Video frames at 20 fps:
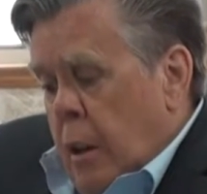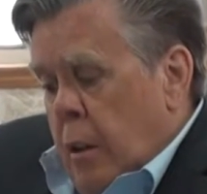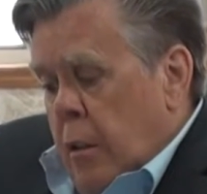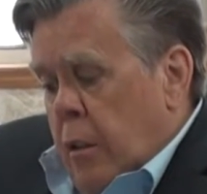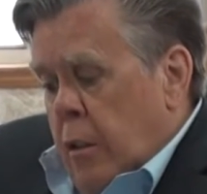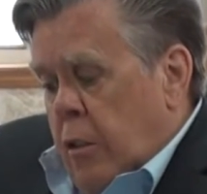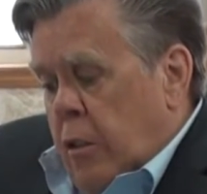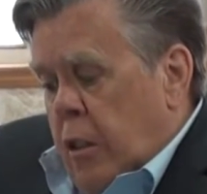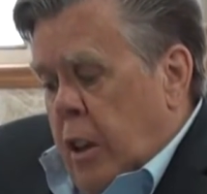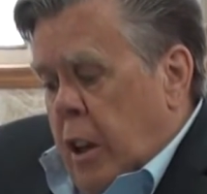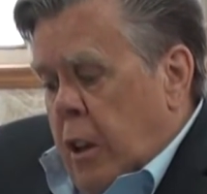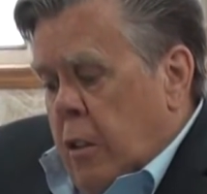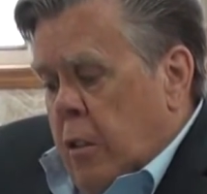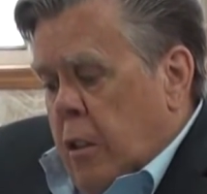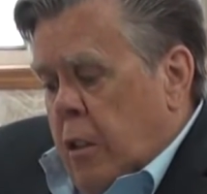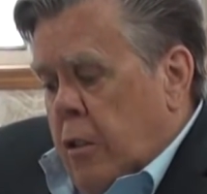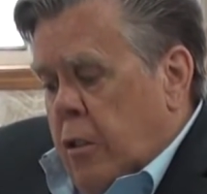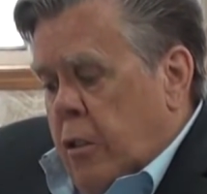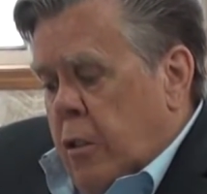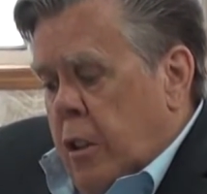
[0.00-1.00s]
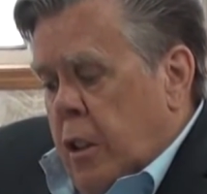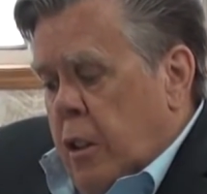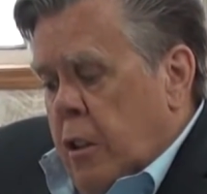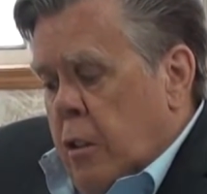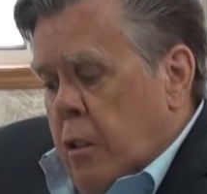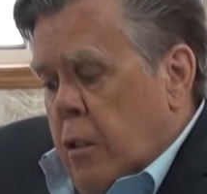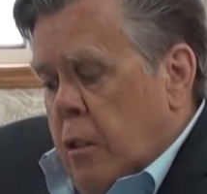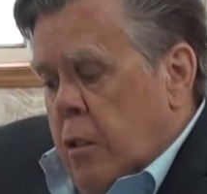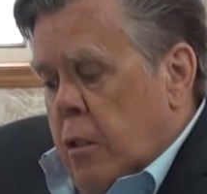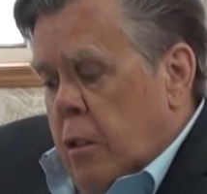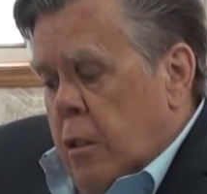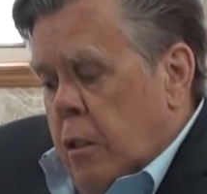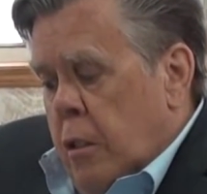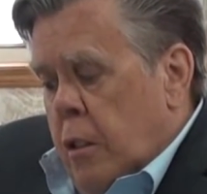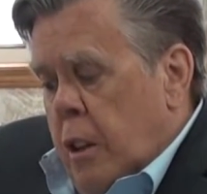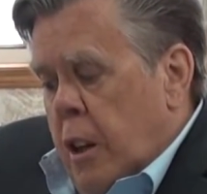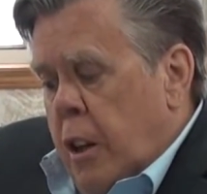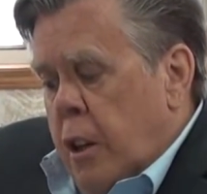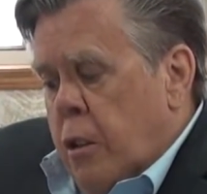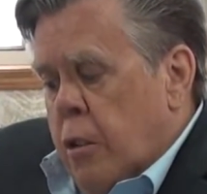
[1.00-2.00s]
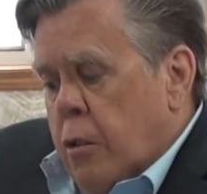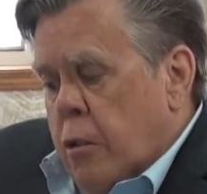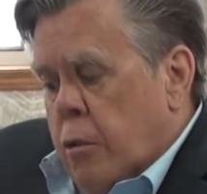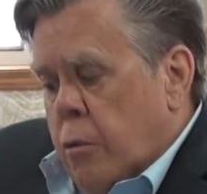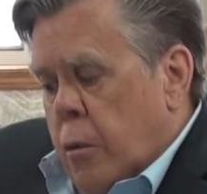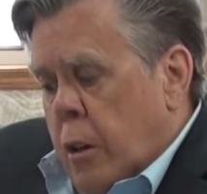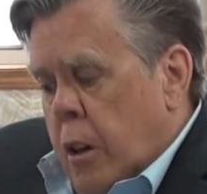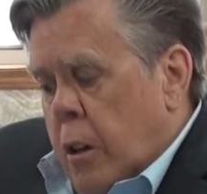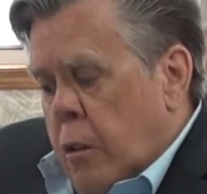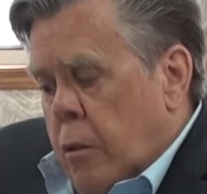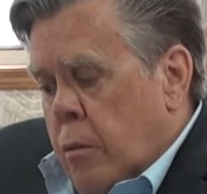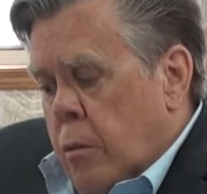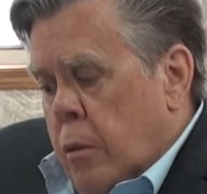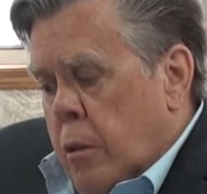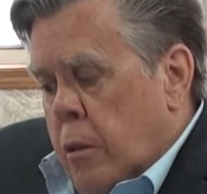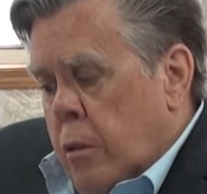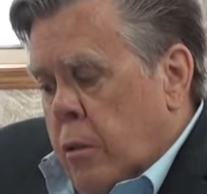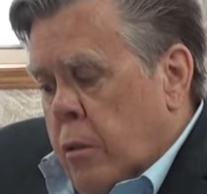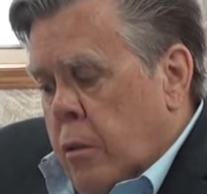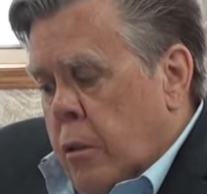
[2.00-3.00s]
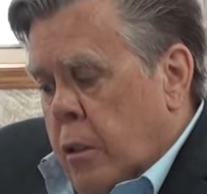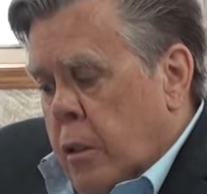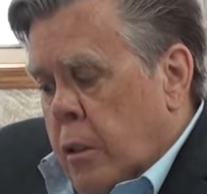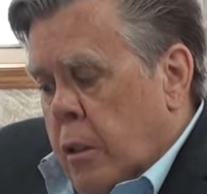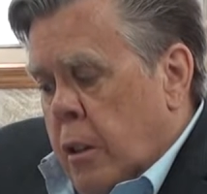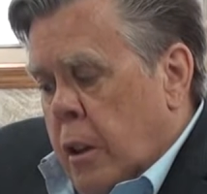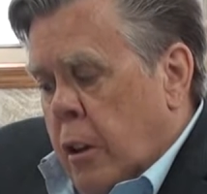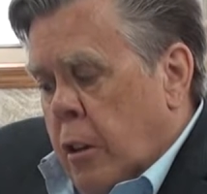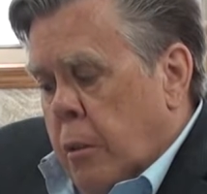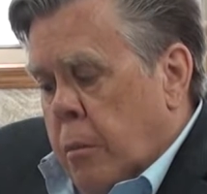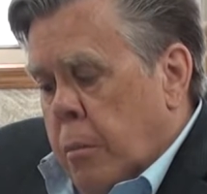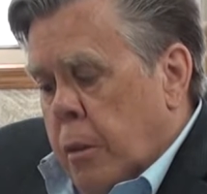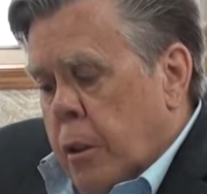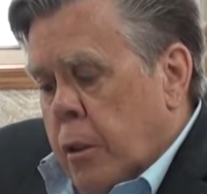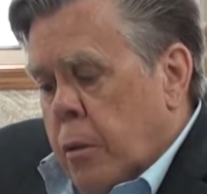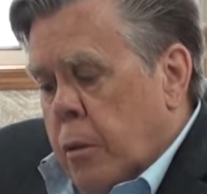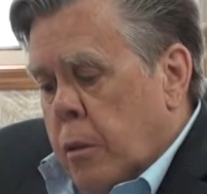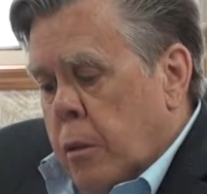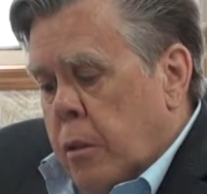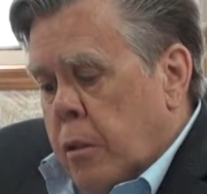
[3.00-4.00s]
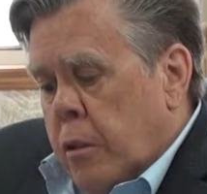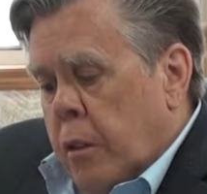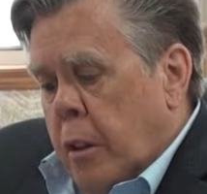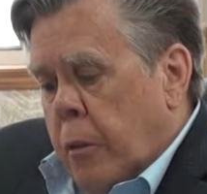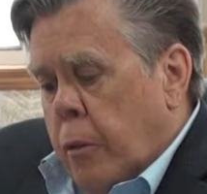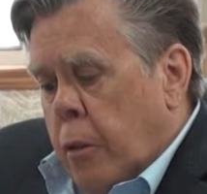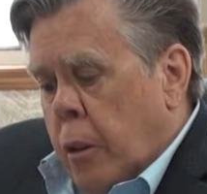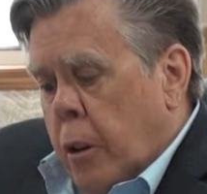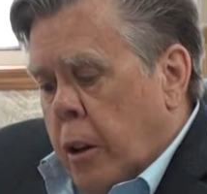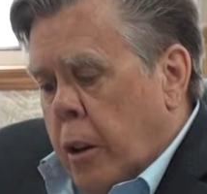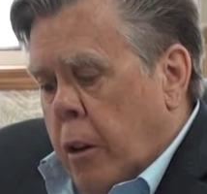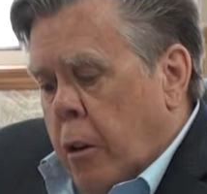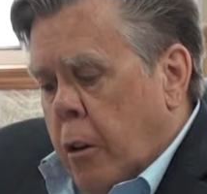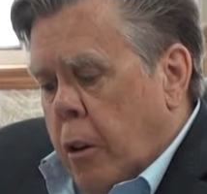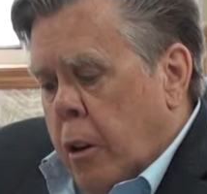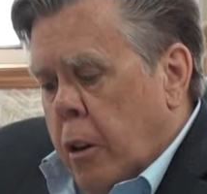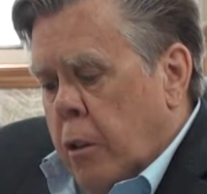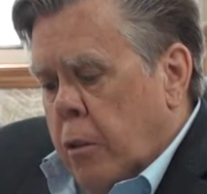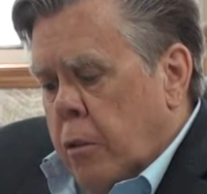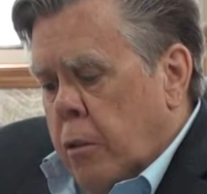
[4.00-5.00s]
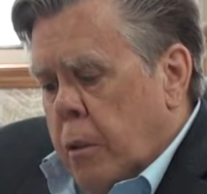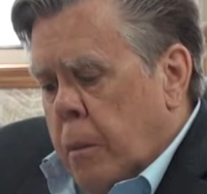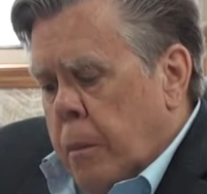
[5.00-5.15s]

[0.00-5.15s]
The stainless steel heater shroud was dark blue in several areas,